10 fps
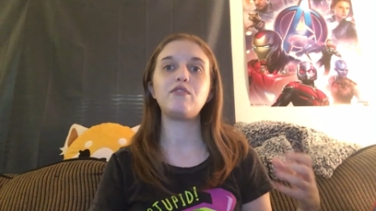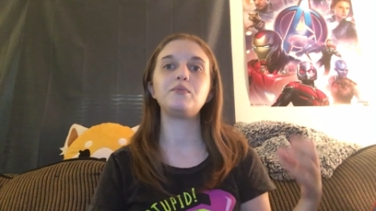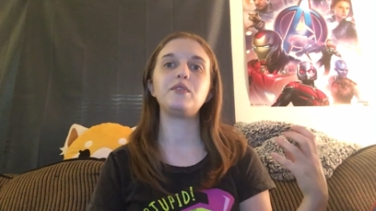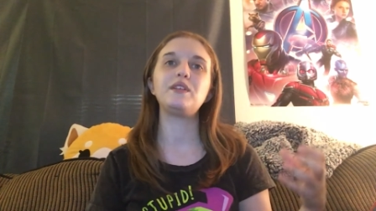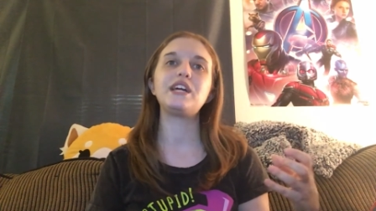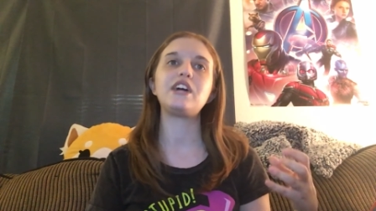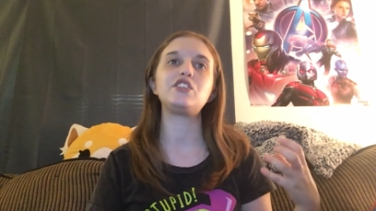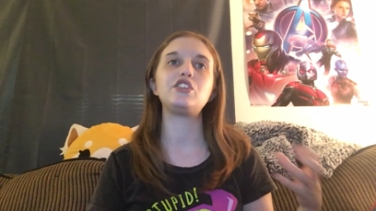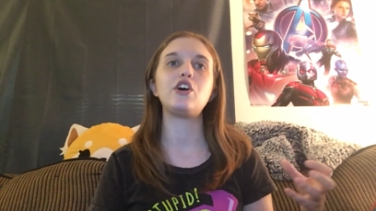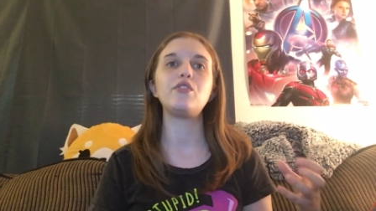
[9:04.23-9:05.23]
and we really got
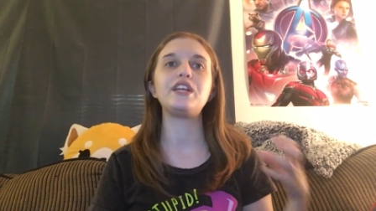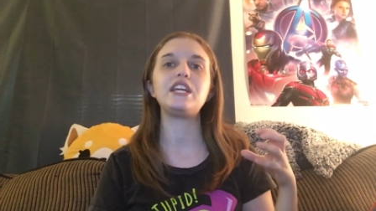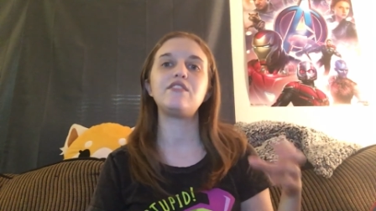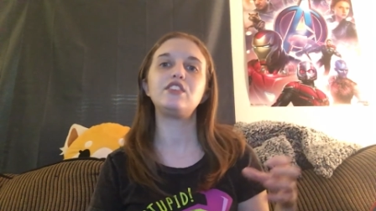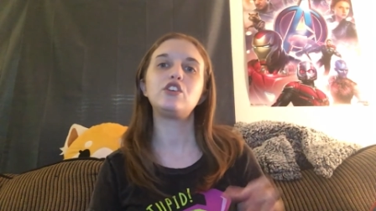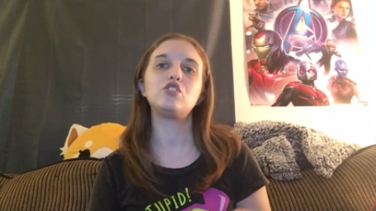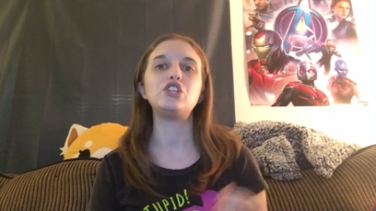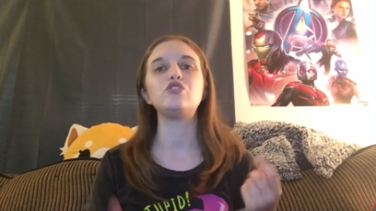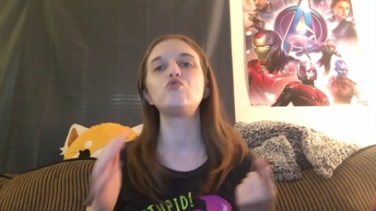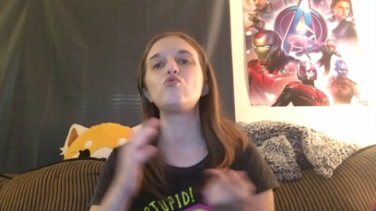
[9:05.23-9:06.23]
to know that even though
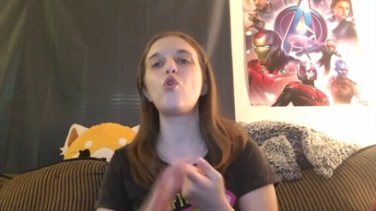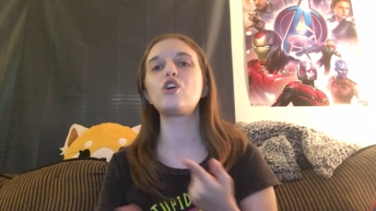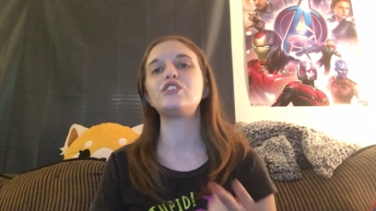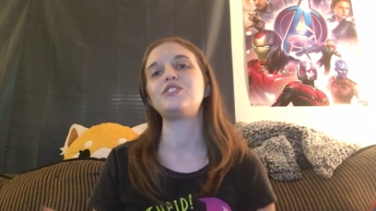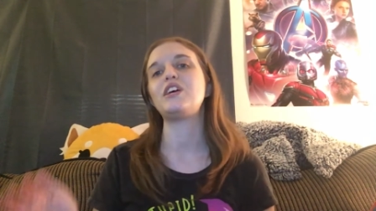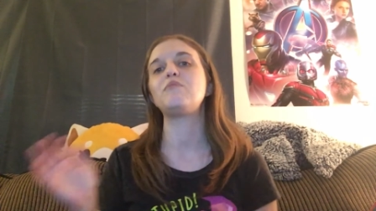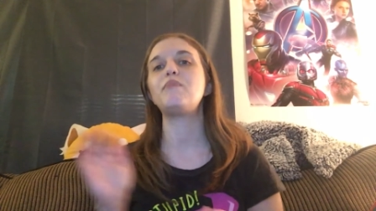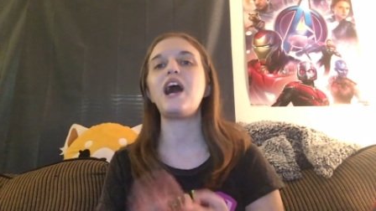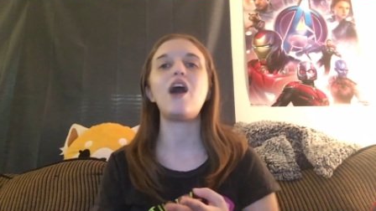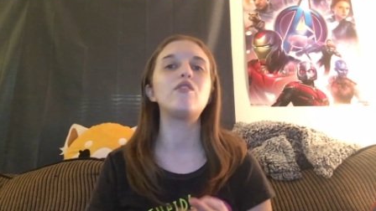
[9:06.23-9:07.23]
she's gorgeous and
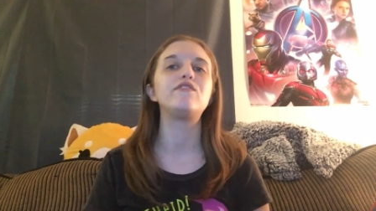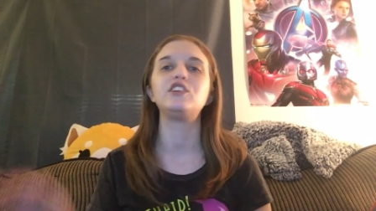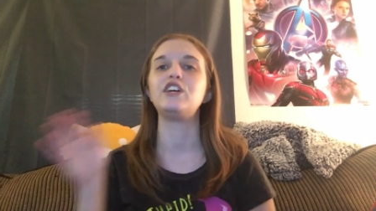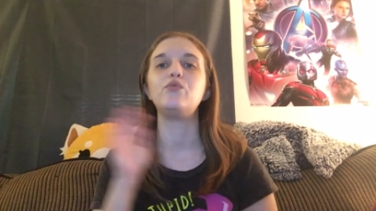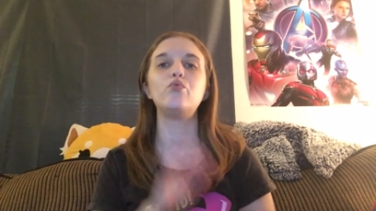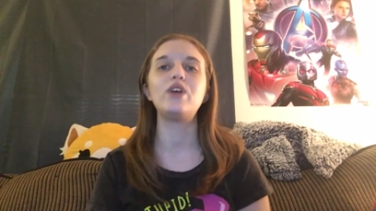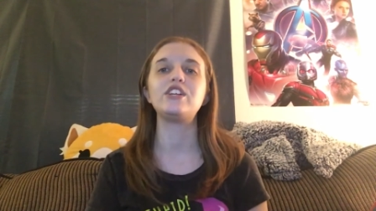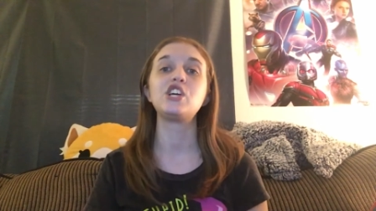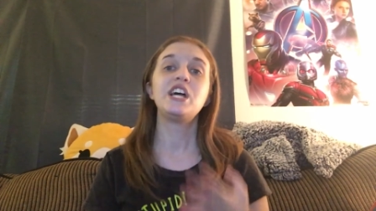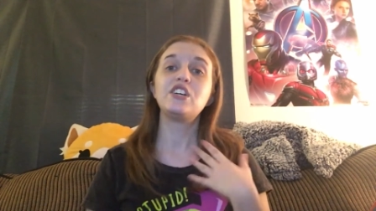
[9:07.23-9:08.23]
powerful and rich,